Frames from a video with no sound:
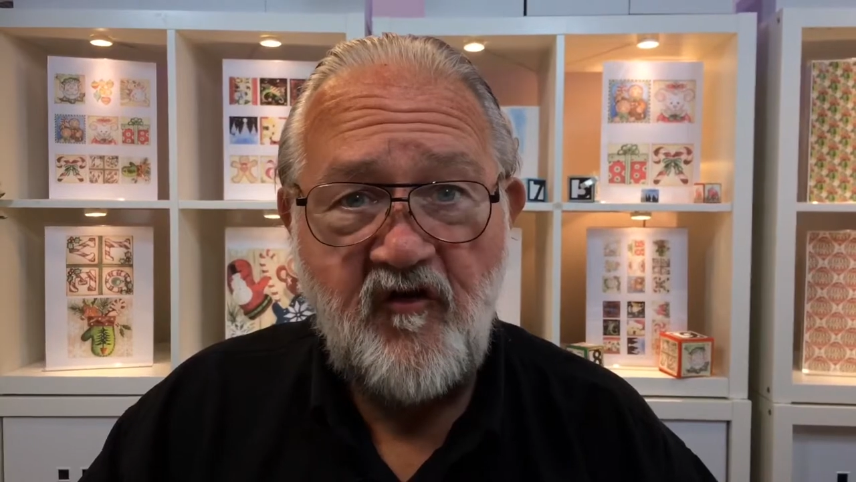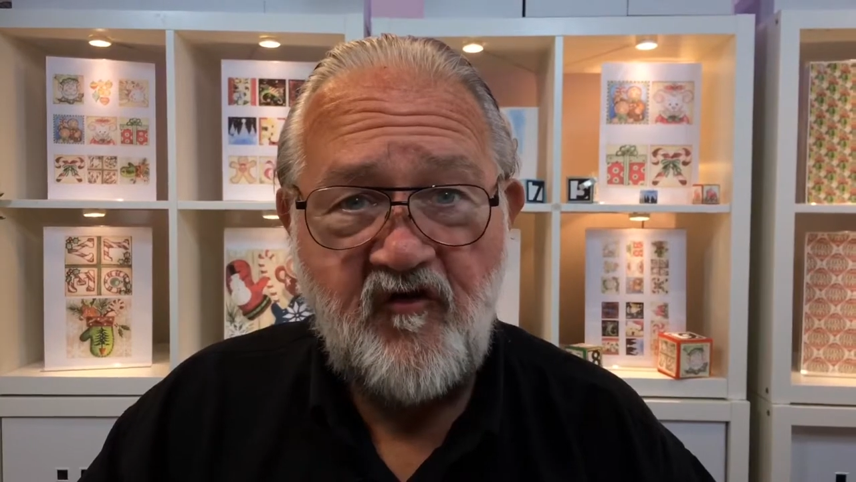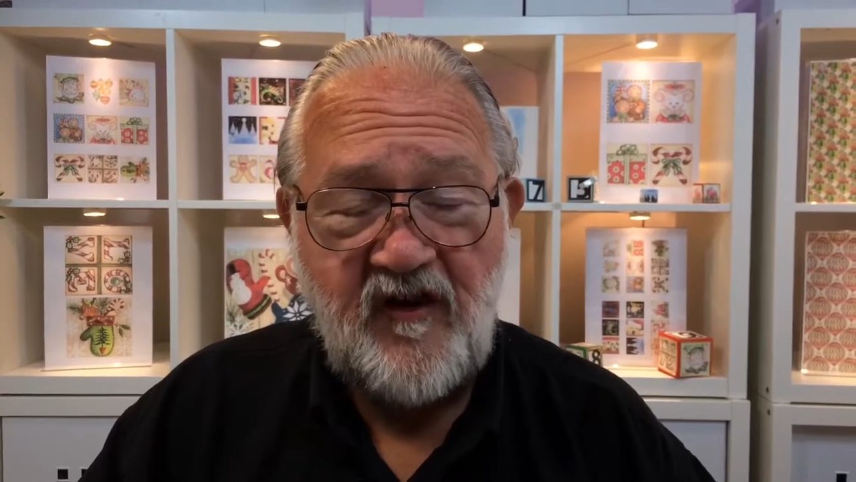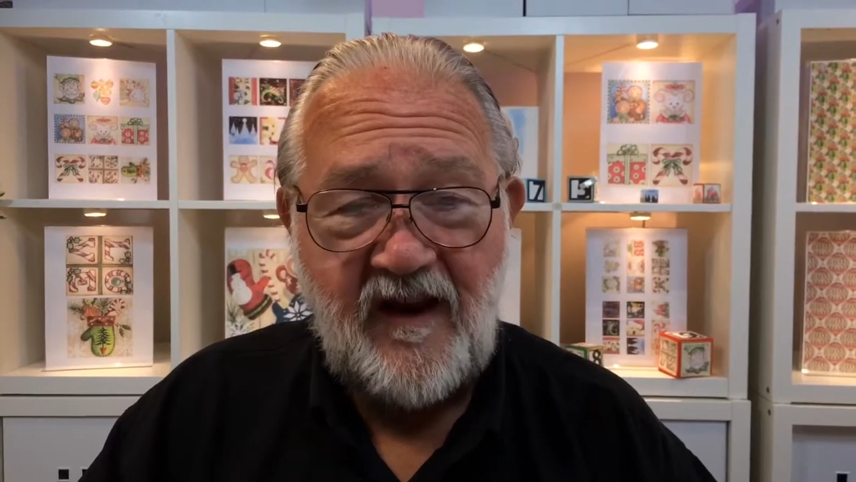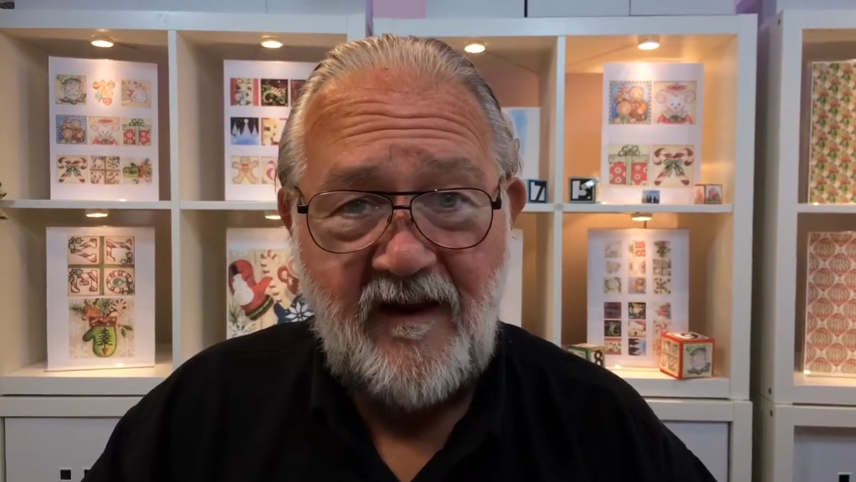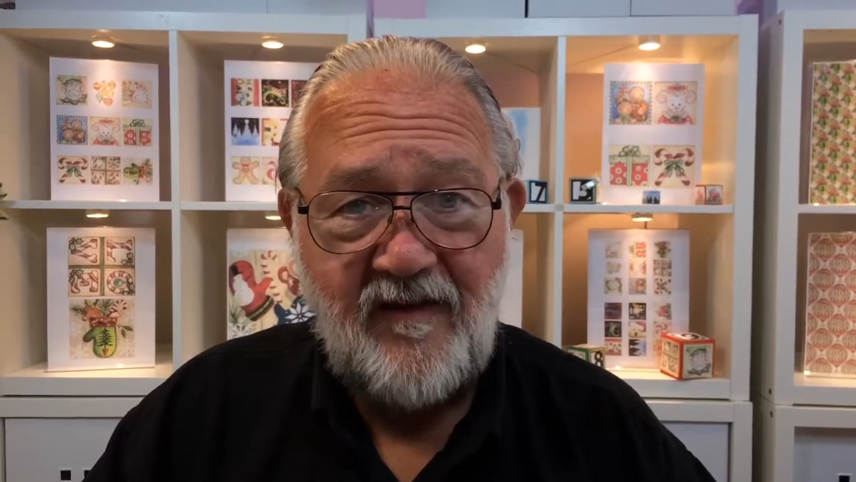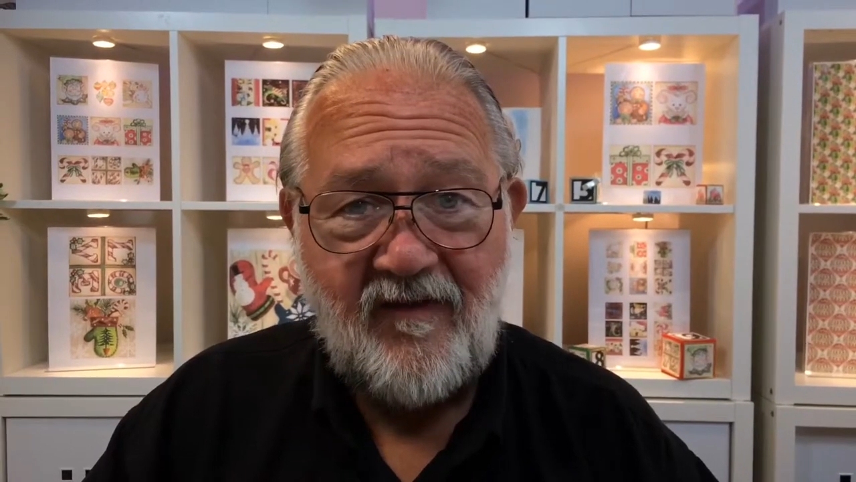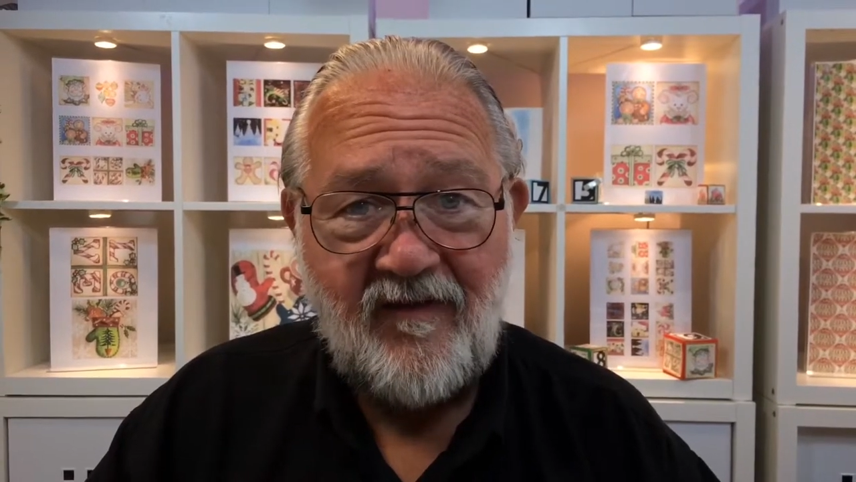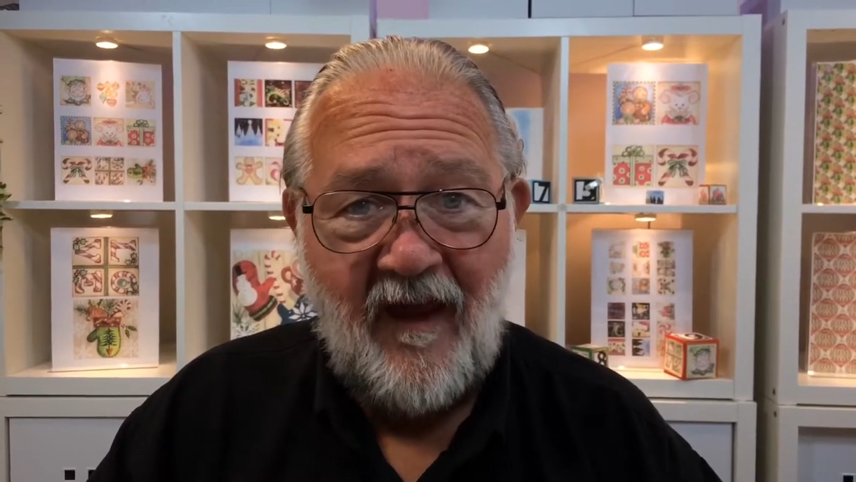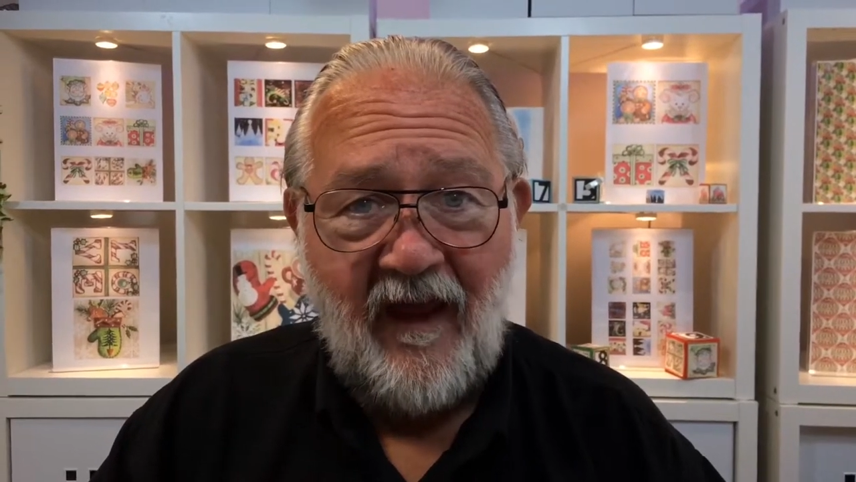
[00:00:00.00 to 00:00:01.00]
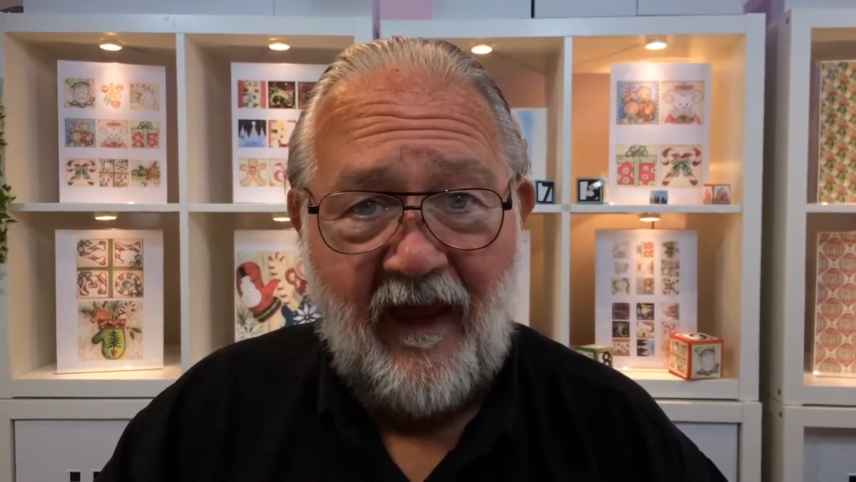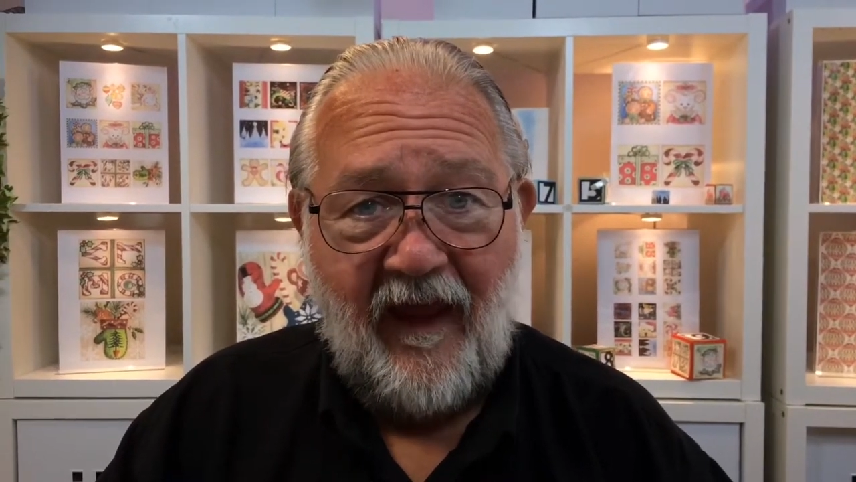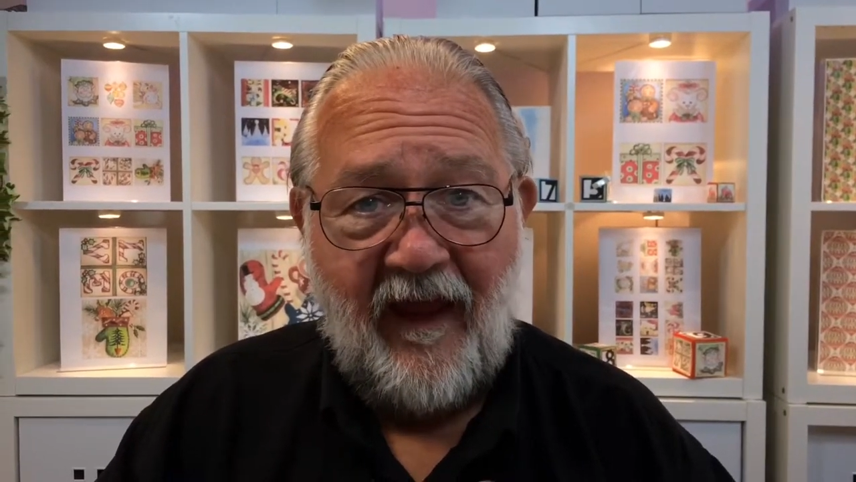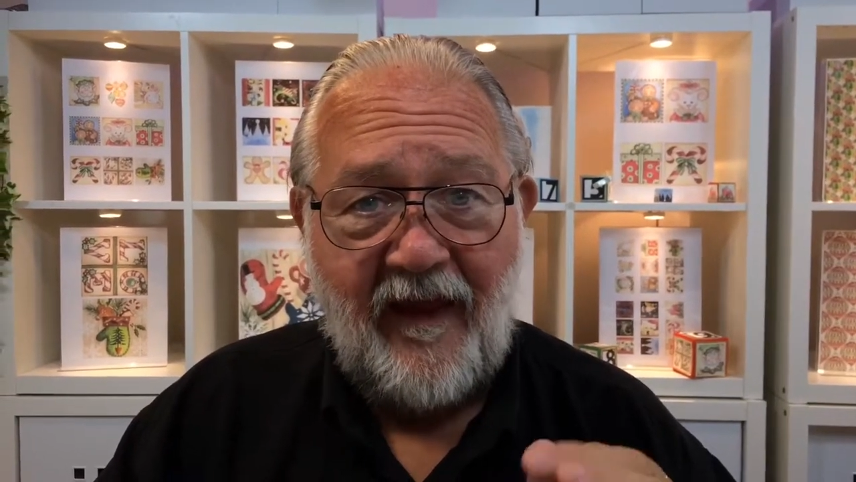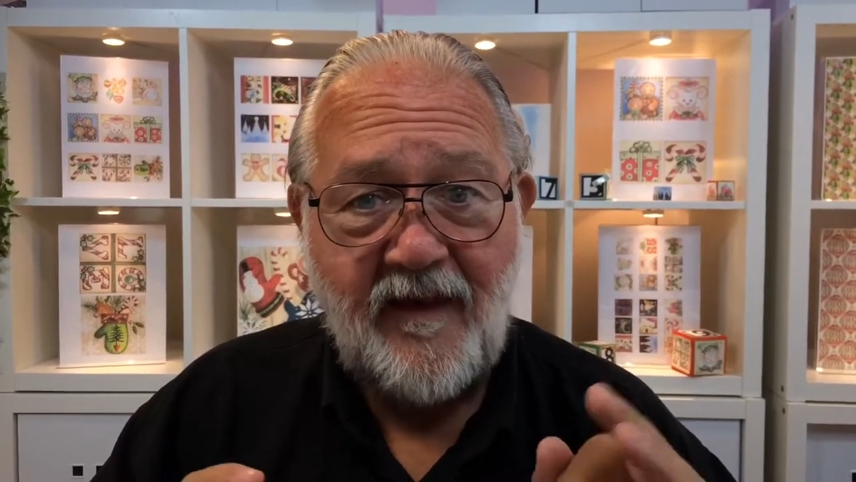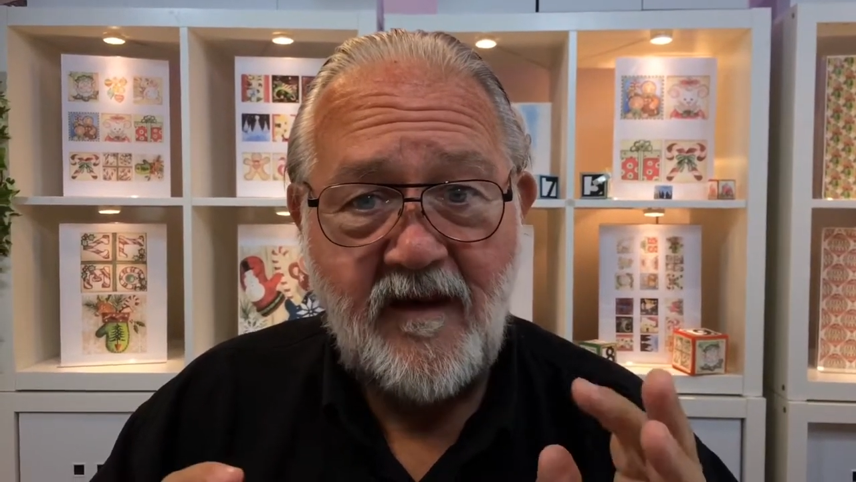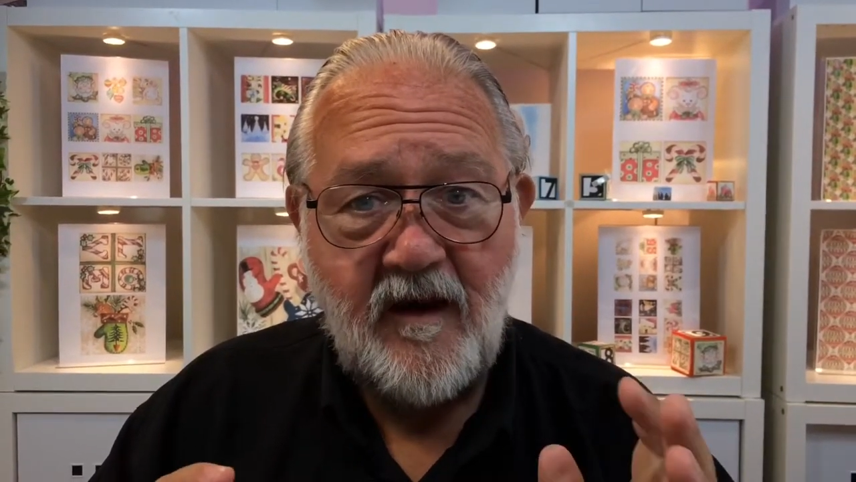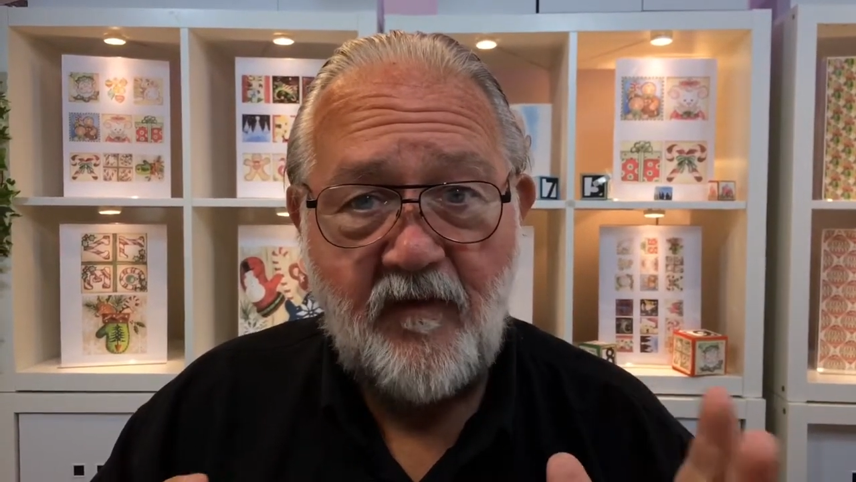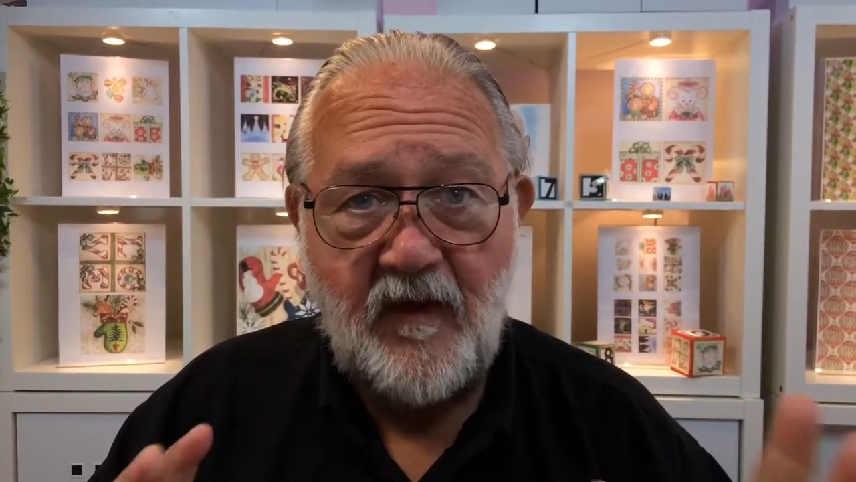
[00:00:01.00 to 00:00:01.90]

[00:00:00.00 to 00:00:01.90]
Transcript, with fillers: sheets in